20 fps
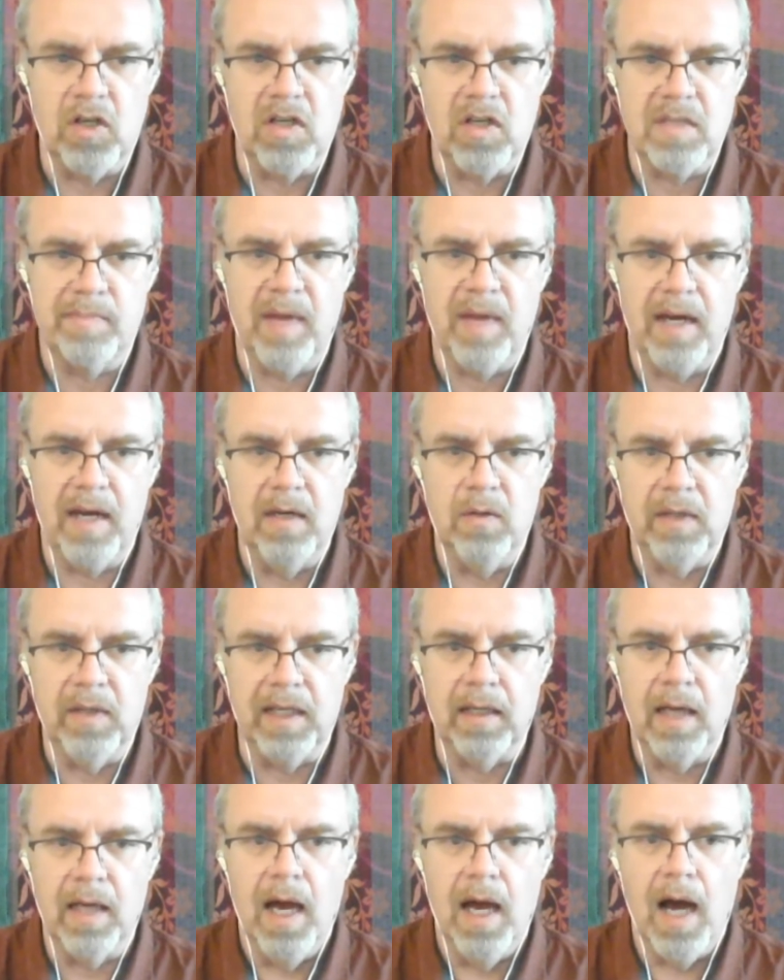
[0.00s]
just by
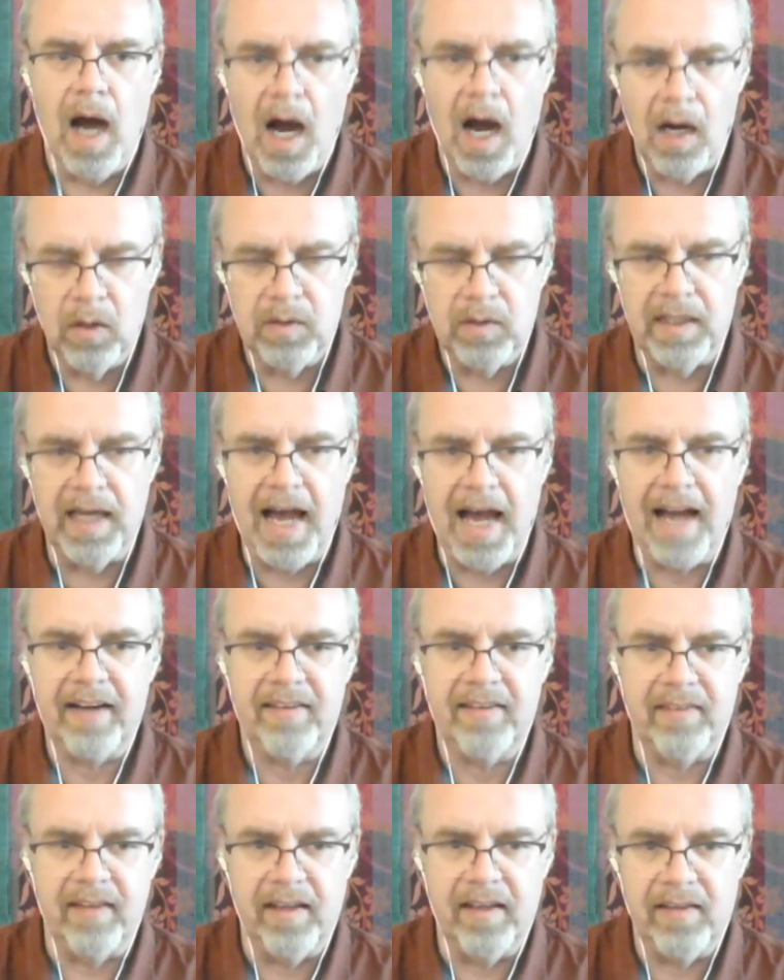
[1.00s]
looking how they
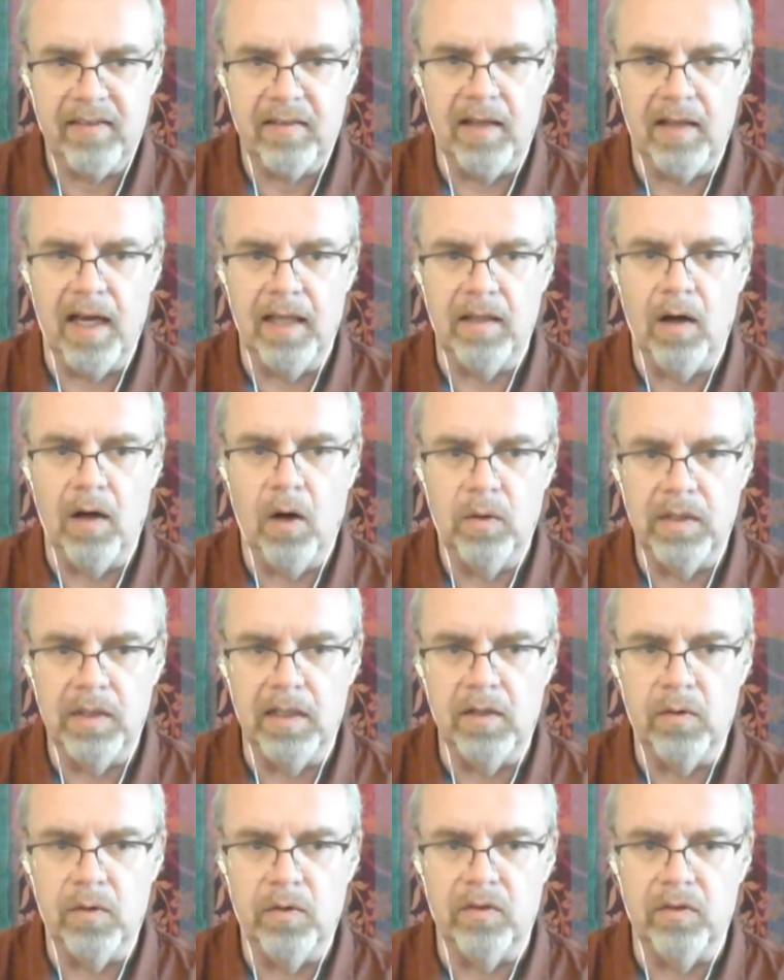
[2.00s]
access and how
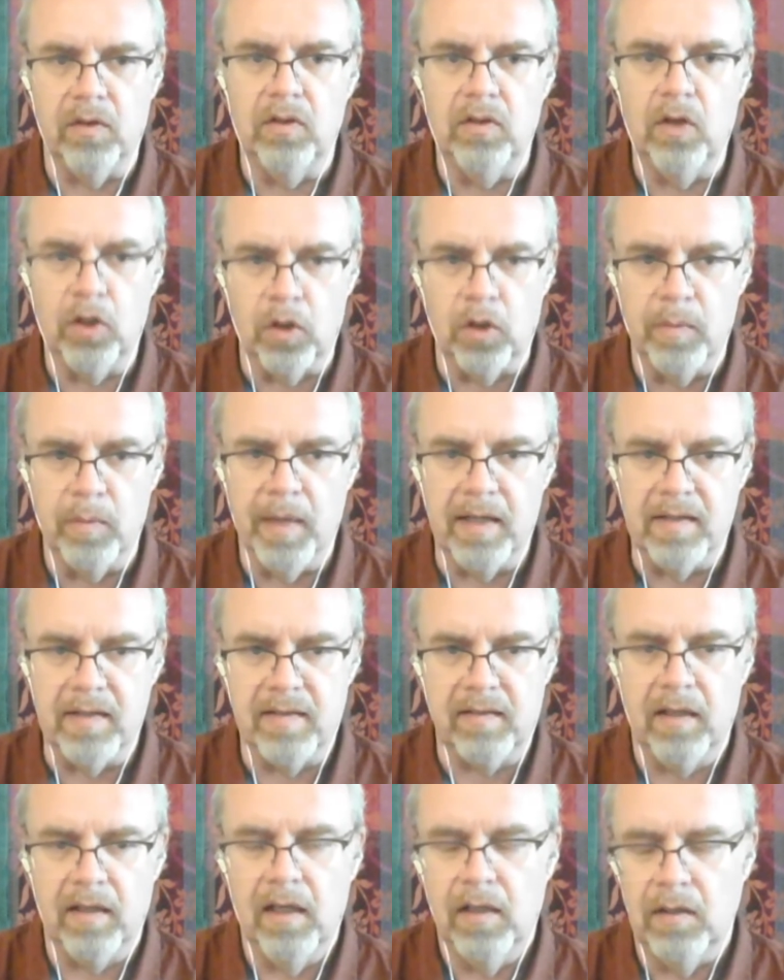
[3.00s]
they use the
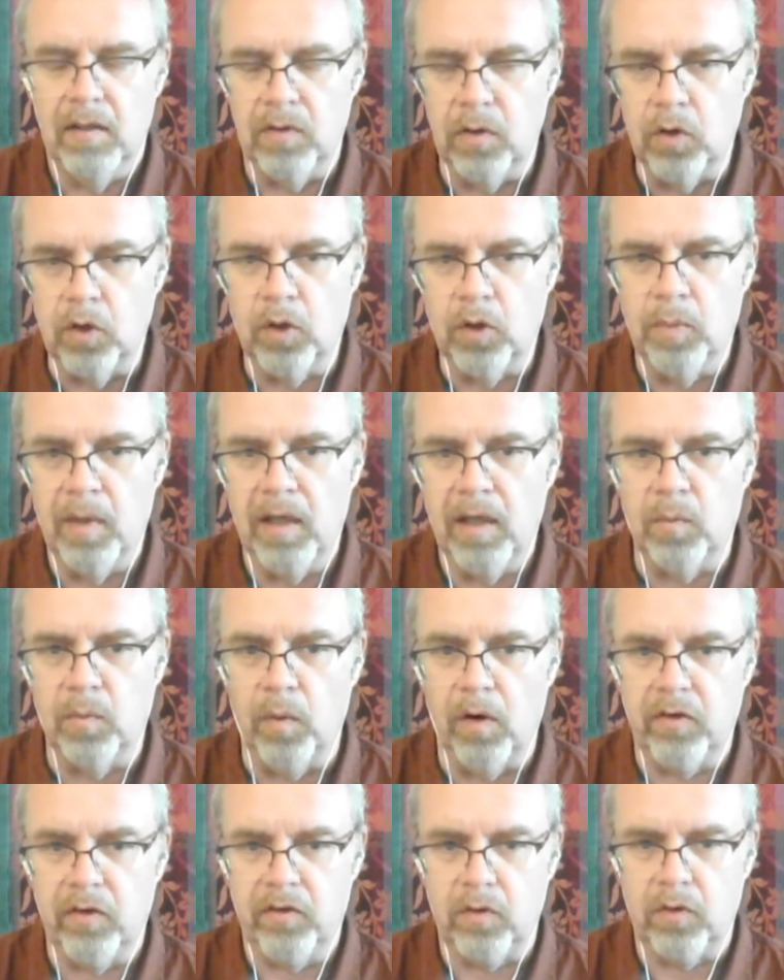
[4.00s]
documents. The documents
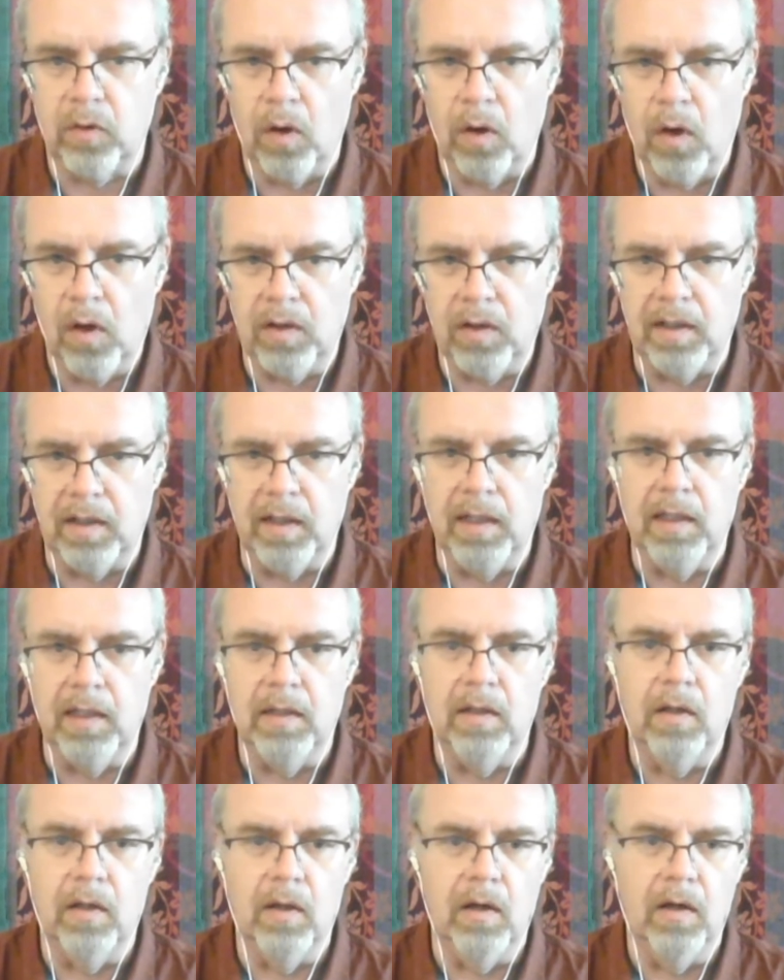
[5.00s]
were stored
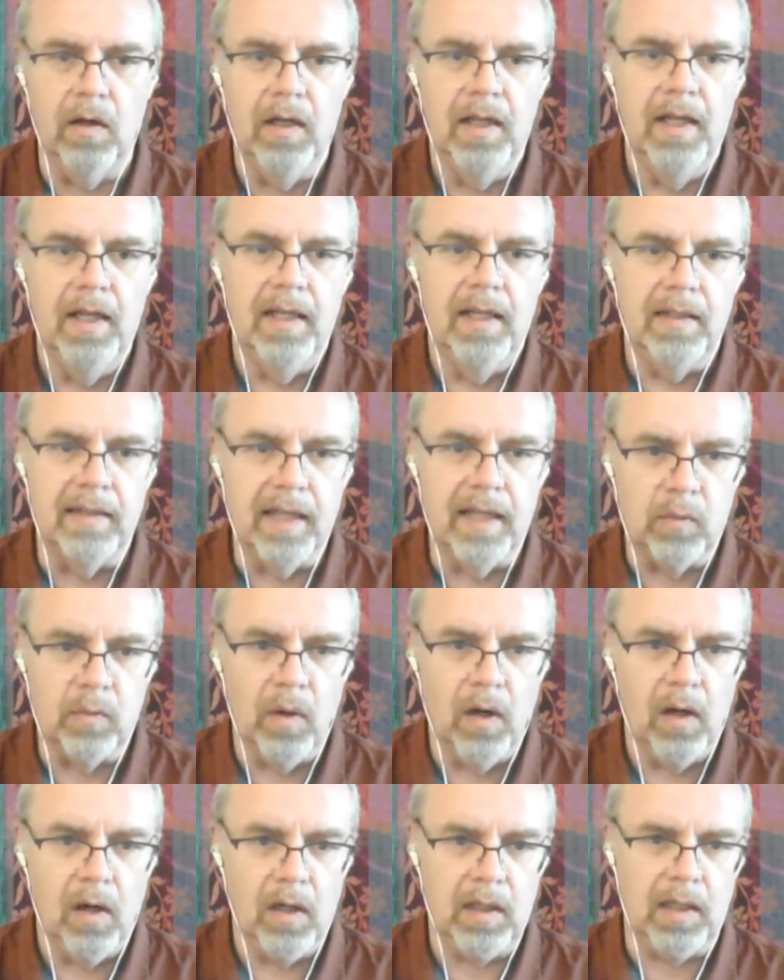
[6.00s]
in the
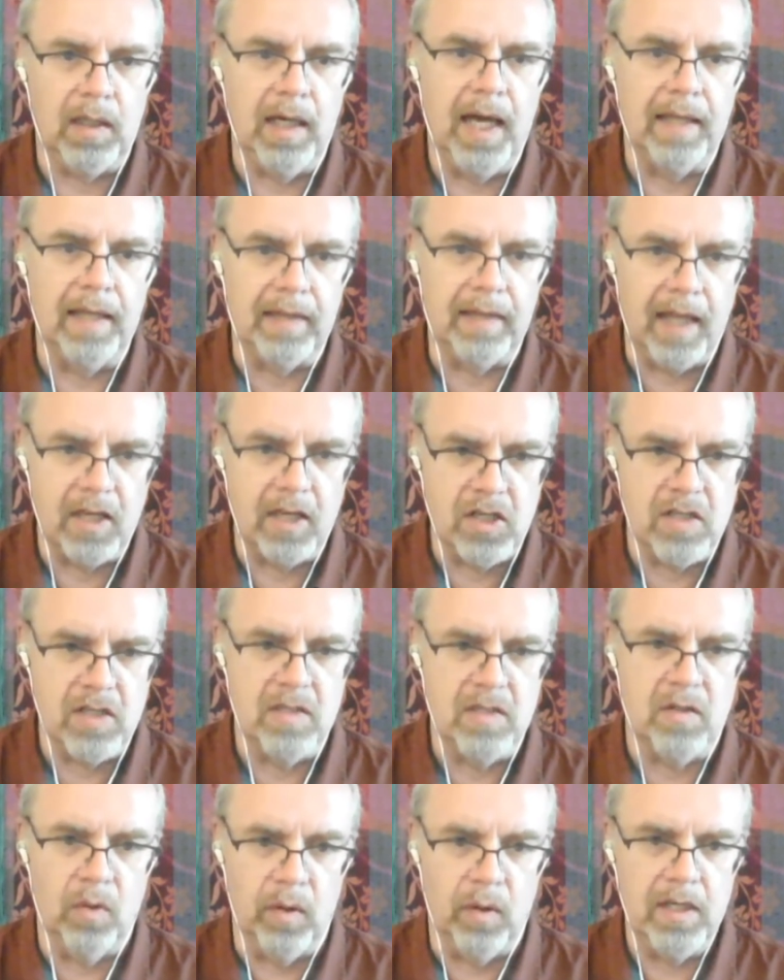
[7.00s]
network attached
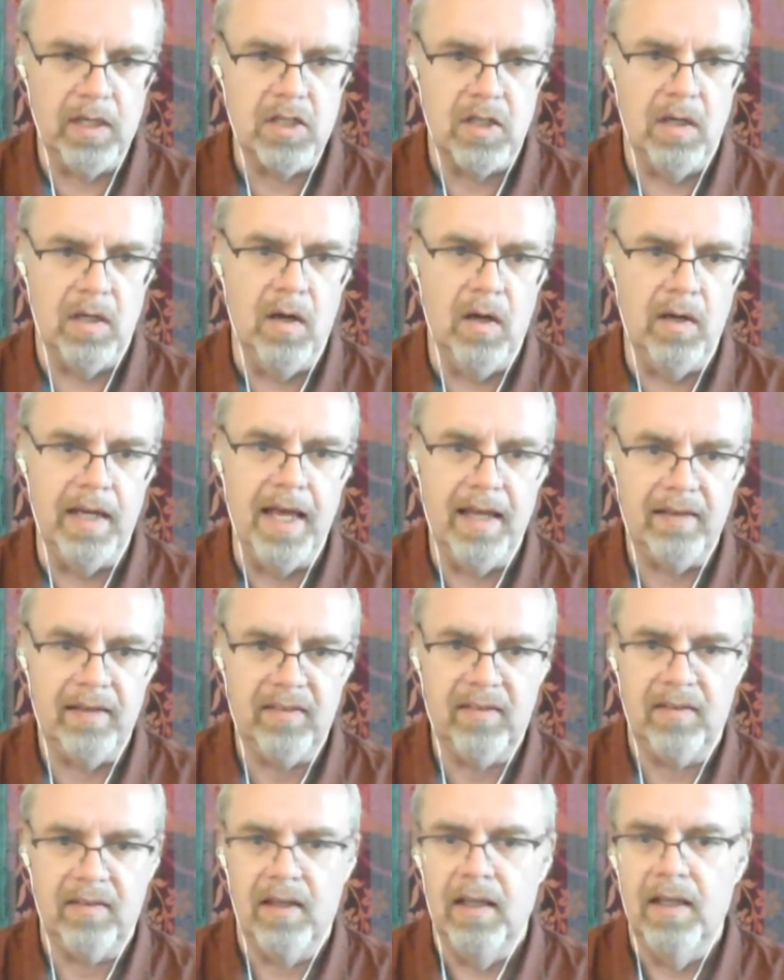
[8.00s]
storage, N A
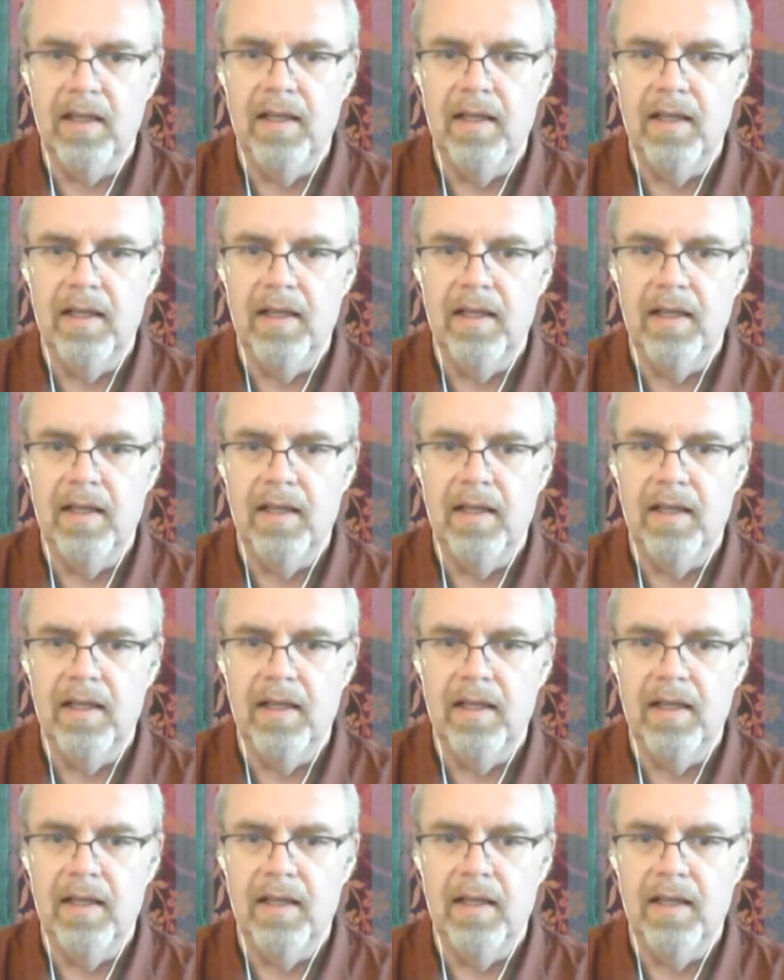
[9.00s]
S.